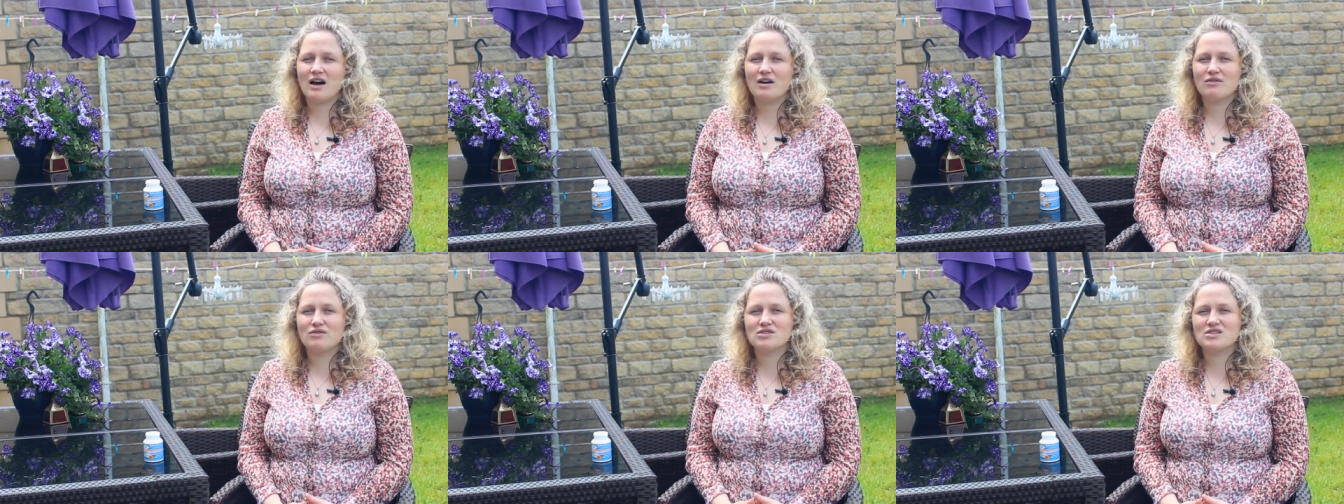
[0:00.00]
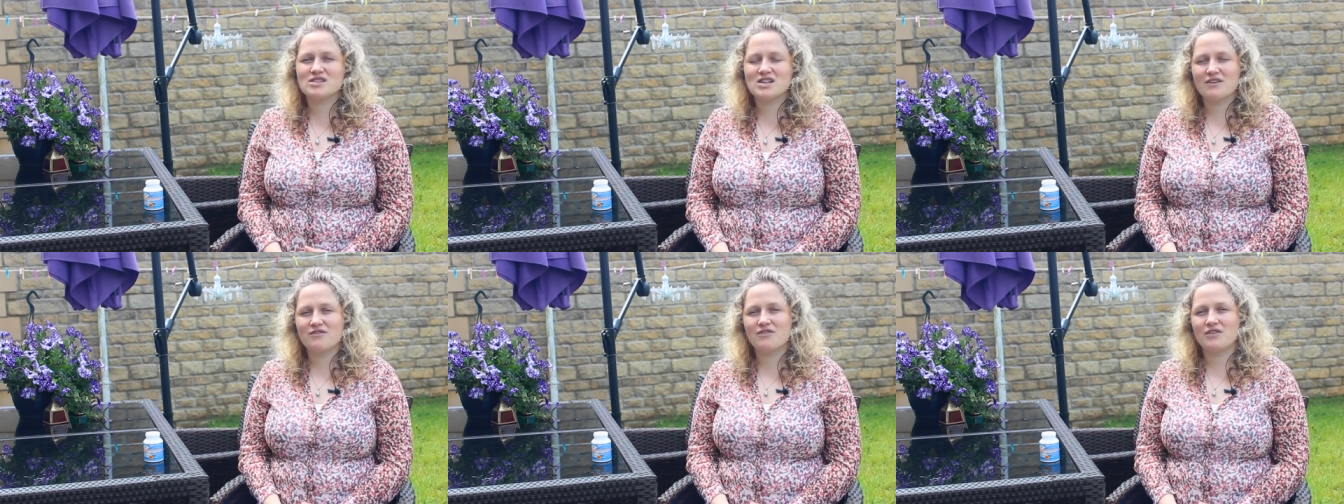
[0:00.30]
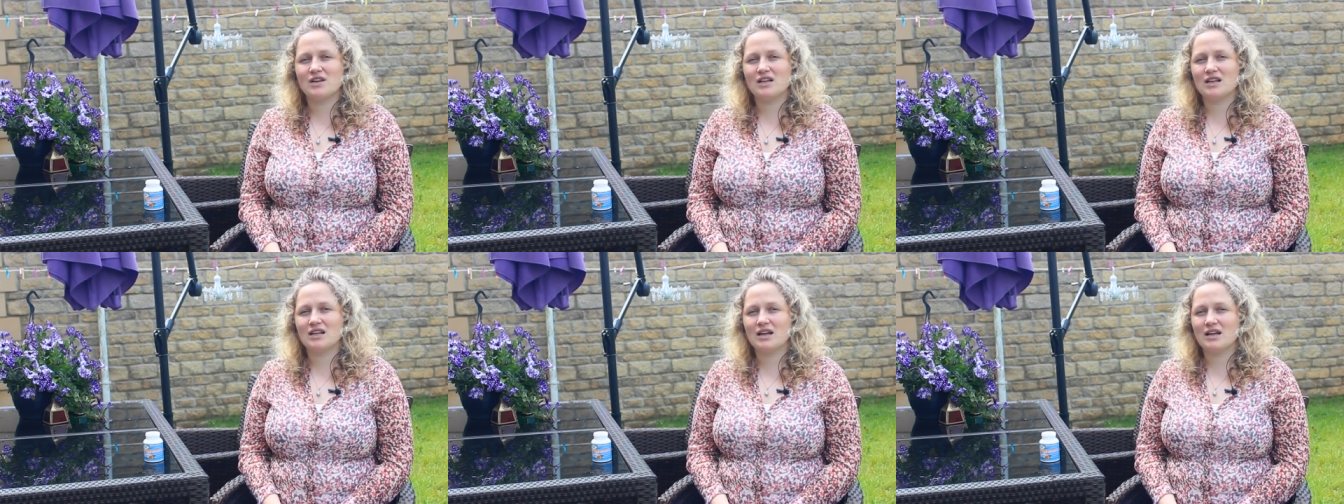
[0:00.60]
I would
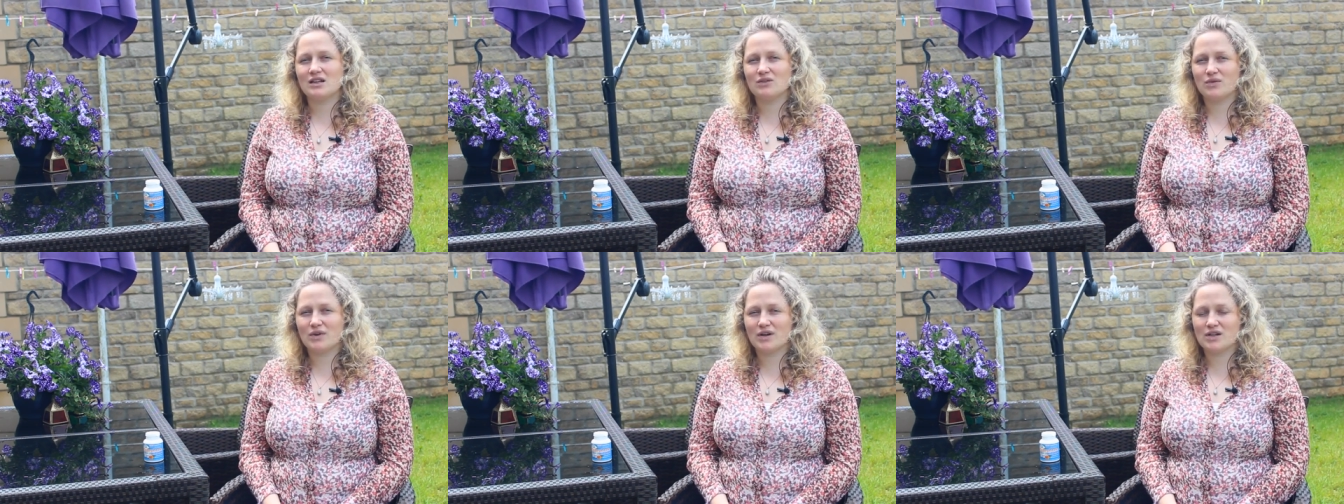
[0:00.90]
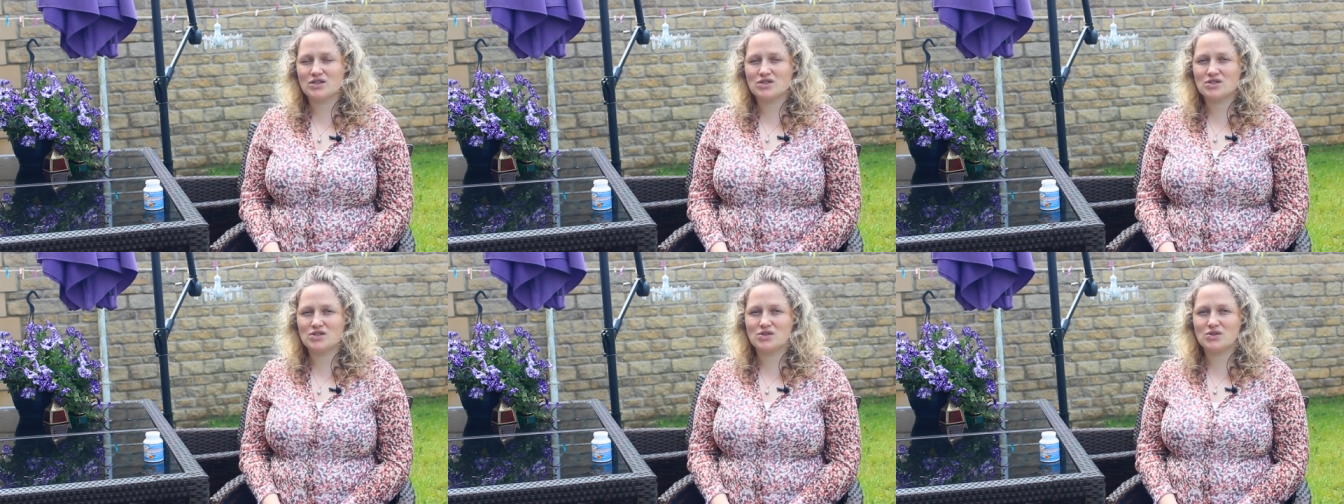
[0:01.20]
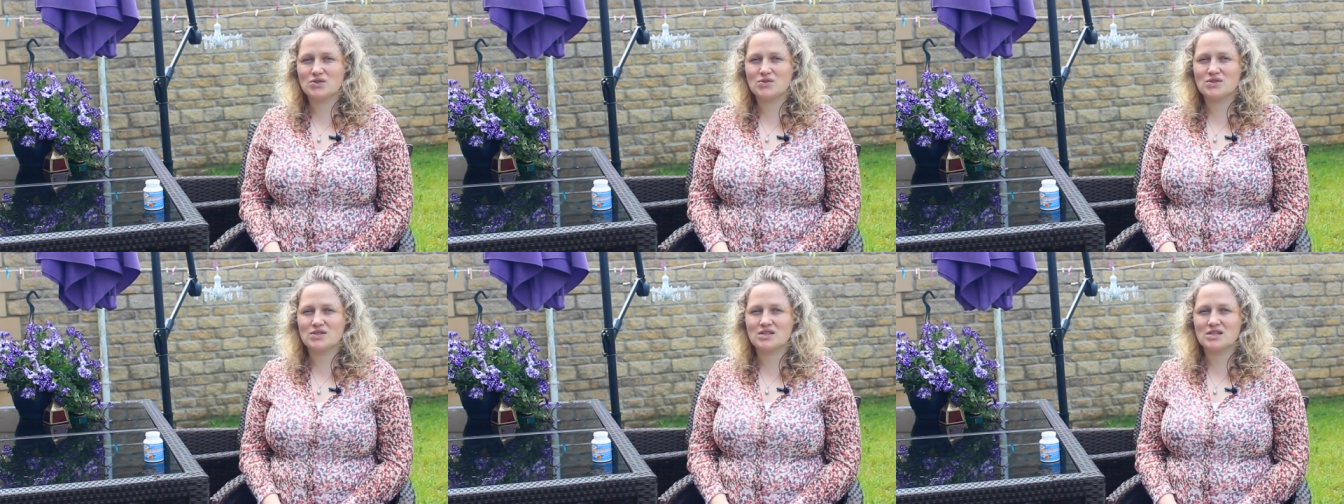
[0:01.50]
definitely advise to
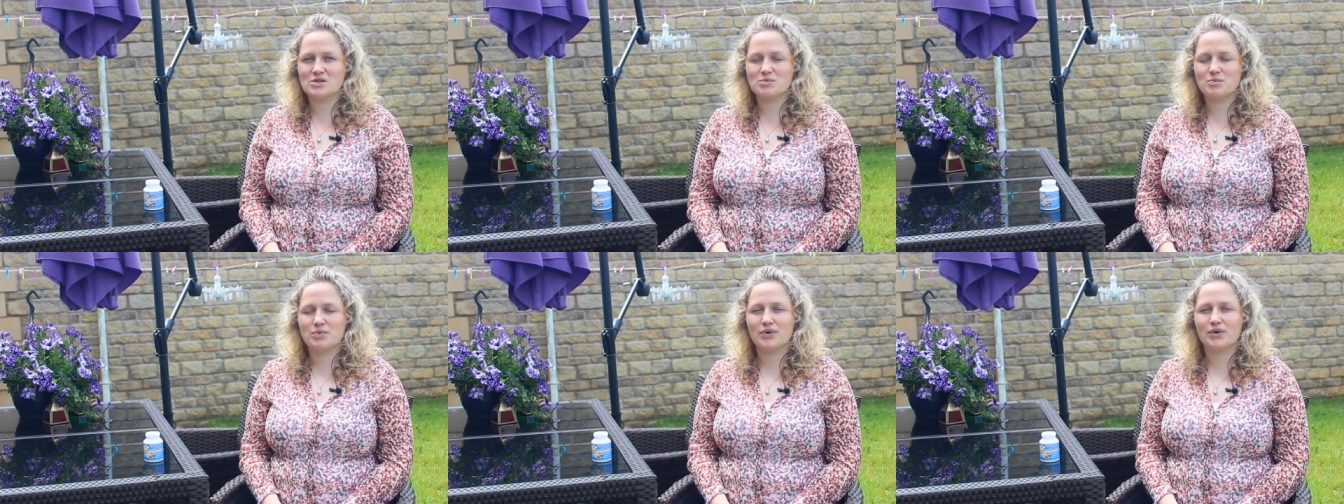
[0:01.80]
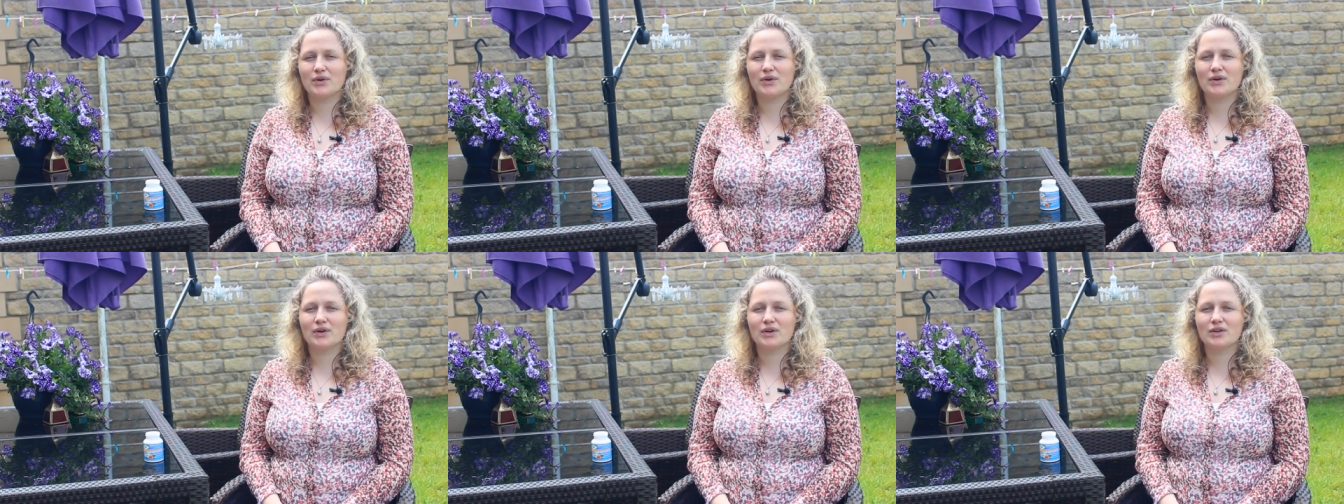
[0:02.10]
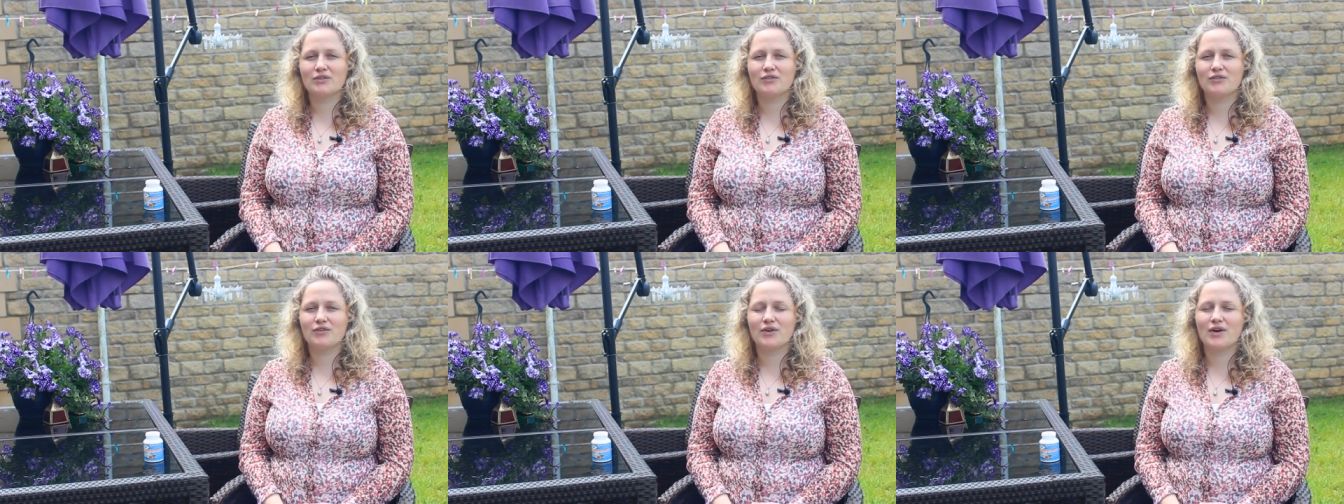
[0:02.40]
use this
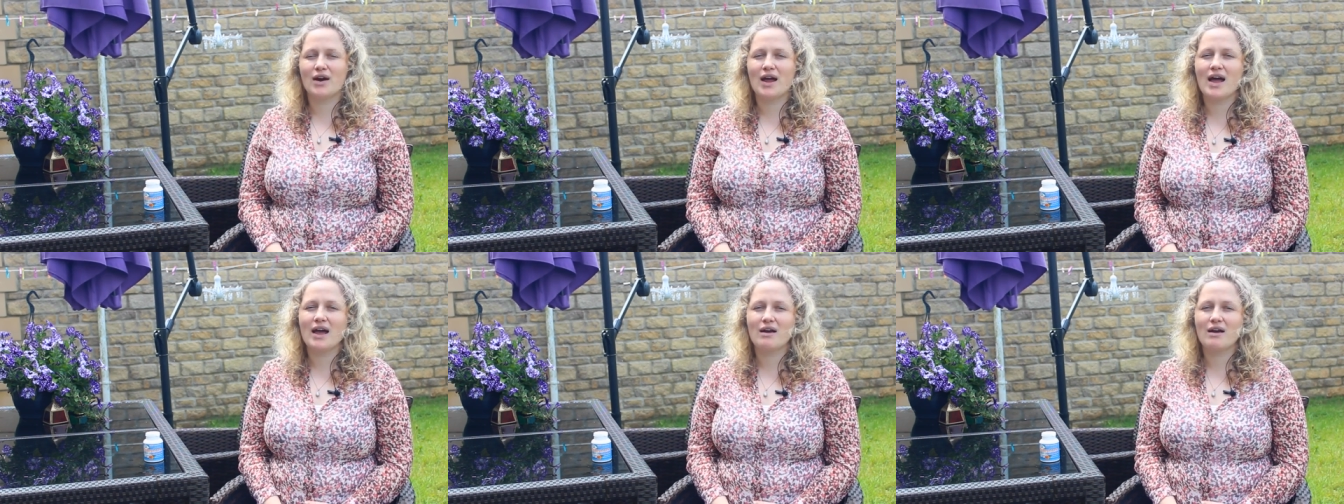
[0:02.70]
product for